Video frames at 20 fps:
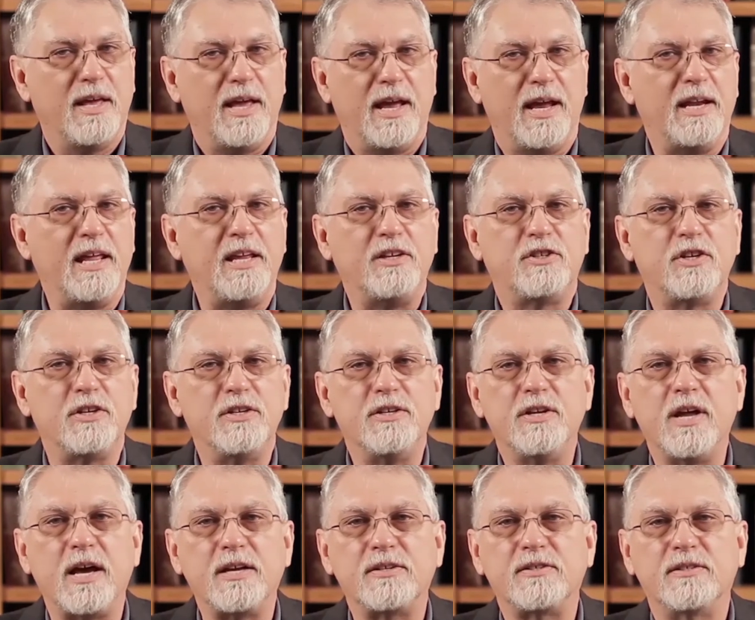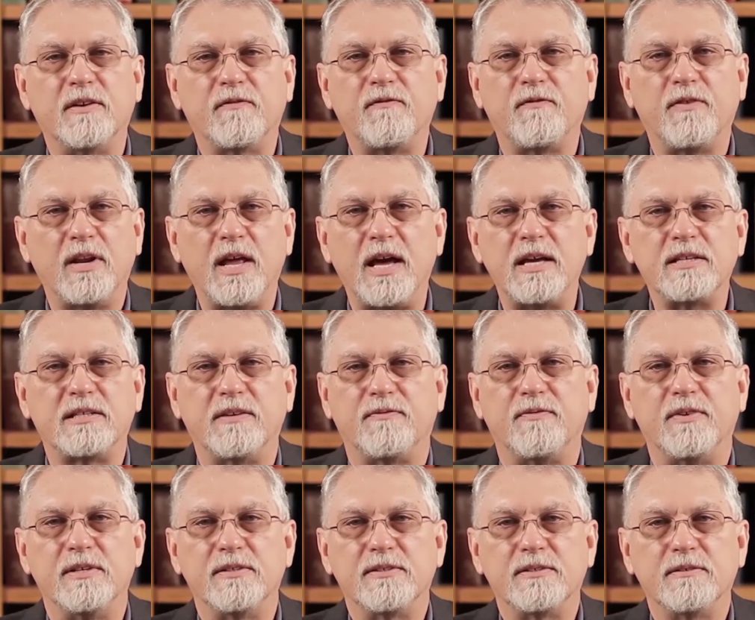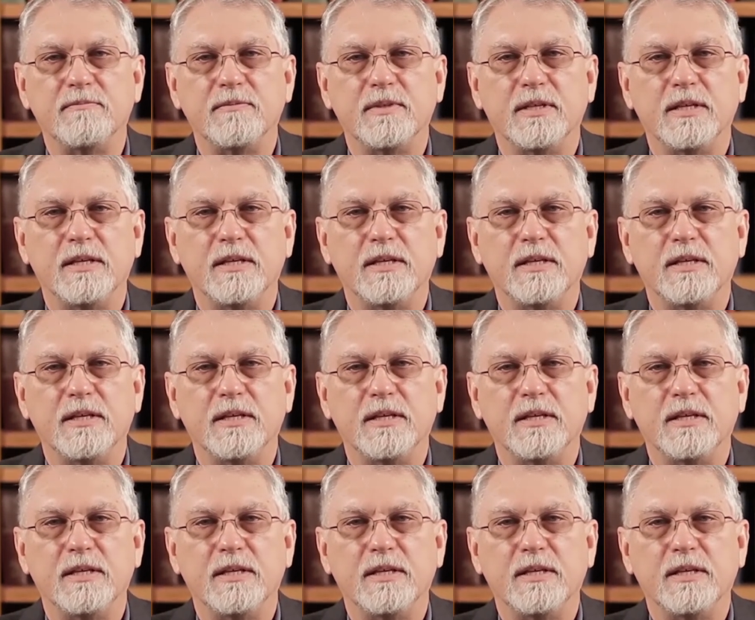and ancient Gnostic philosophies.